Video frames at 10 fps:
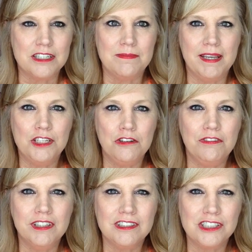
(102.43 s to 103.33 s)
makes you
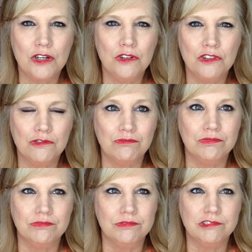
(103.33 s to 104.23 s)
feel so
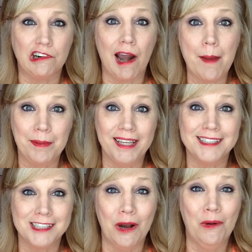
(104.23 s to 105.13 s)
crappy
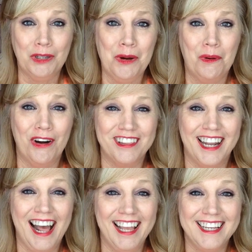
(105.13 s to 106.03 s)
is the only word
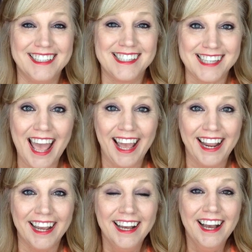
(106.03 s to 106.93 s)
that I can
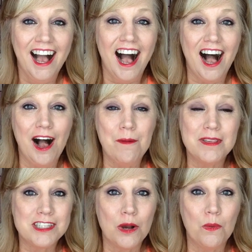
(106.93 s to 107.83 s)
say.
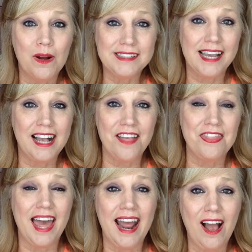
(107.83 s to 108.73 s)
So once I cut
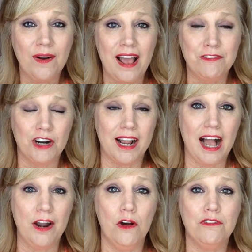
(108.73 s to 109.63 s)
that out after I
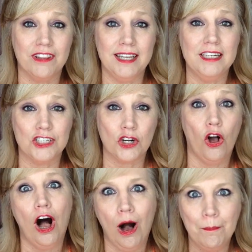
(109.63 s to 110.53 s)
got over the initial
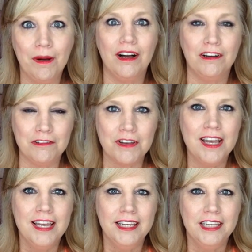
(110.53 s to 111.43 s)
hump of,
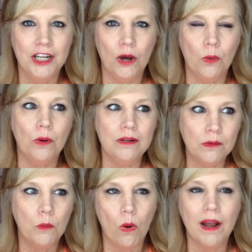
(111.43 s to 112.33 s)
you know,
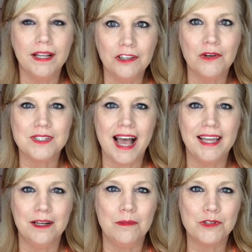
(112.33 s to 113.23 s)
wanting those
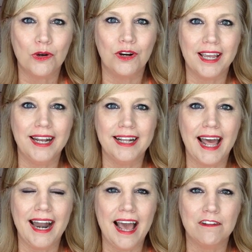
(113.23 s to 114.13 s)
items or getting
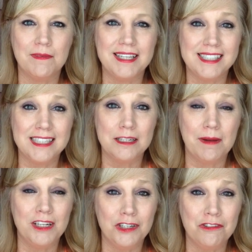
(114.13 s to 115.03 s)
that out of my
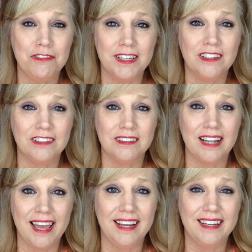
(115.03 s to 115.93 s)
system, I do feel
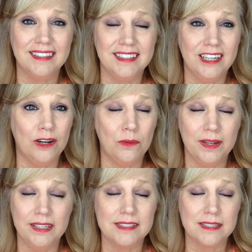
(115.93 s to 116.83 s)
like, you know,
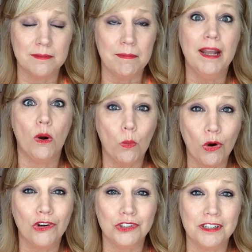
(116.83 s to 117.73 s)
it's made a
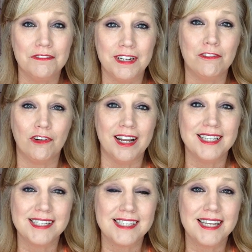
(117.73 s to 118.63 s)
world of
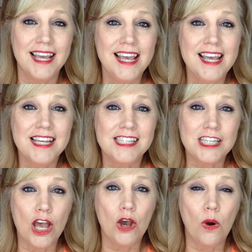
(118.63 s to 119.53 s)
difference.
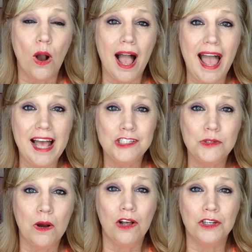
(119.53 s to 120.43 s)
So as
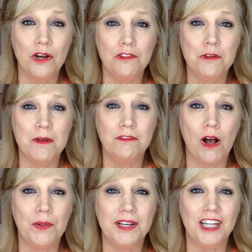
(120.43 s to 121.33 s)
you all know, if you've been
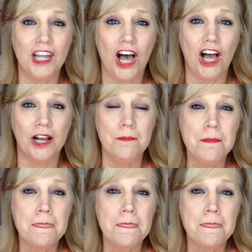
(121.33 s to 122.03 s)
following along,